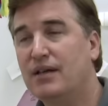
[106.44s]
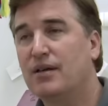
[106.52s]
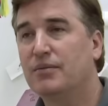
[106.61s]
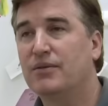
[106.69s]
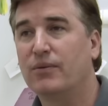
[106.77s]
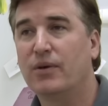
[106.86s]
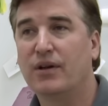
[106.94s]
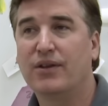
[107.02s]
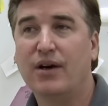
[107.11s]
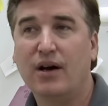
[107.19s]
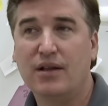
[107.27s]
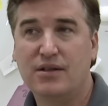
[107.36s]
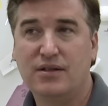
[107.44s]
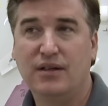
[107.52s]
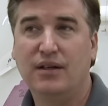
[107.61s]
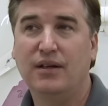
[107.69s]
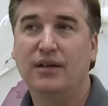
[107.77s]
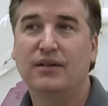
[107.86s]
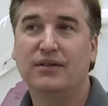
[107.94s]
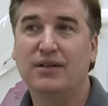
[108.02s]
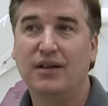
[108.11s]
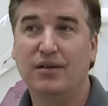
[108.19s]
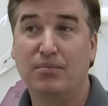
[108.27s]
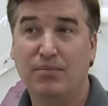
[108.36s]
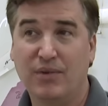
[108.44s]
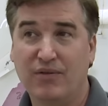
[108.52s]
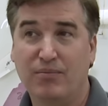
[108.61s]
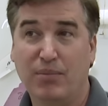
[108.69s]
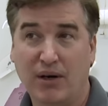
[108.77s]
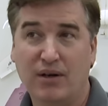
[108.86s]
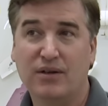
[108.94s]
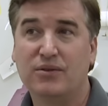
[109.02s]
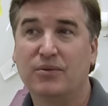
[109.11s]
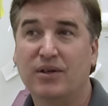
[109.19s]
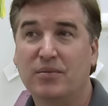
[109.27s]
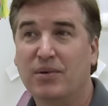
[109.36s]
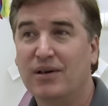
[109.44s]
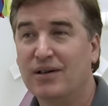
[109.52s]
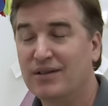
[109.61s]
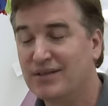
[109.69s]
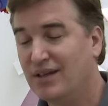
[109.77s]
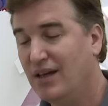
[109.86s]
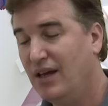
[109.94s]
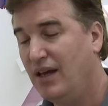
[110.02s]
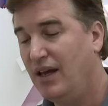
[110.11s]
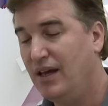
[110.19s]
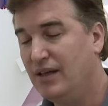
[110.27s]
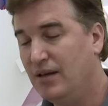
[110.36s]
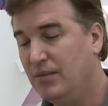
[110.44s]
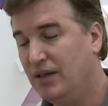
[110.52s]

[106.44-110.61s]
that comes from ornithology, study of birds, real birds, and that